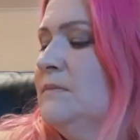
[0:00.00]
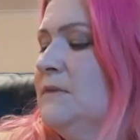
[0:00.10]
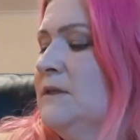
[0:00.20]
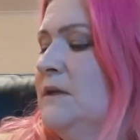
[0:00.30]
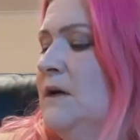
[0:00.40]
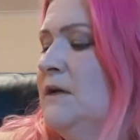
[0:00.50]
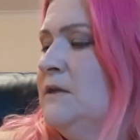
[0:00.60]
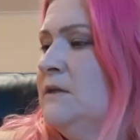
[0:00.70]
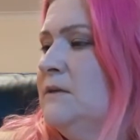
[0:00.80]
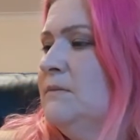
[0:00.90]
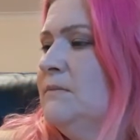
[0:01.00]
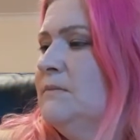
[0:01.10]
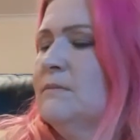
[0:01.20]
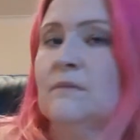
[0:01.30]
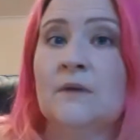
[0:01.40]
nice.
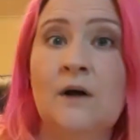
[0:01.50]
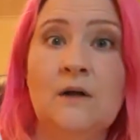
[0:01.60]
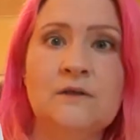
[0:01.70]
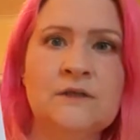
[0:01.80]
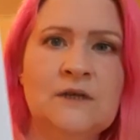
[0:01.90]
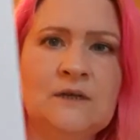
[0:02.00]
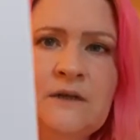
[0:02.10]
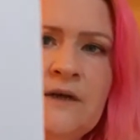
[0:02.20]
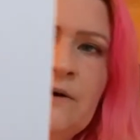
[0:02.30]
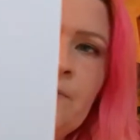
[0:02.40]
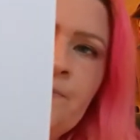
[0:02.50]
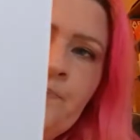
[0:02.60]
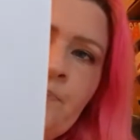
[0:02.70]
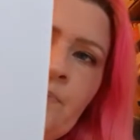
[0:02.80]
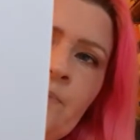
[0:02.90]
I'll decide later.
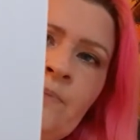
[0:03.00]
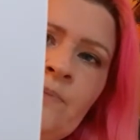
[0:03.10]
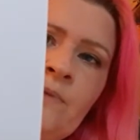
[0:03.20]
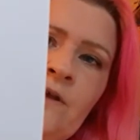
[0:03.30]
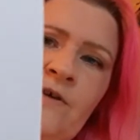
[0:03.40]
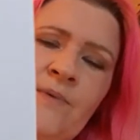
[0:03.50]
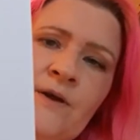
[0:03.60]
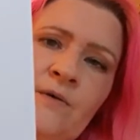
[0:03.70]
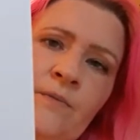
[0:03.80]
There we go.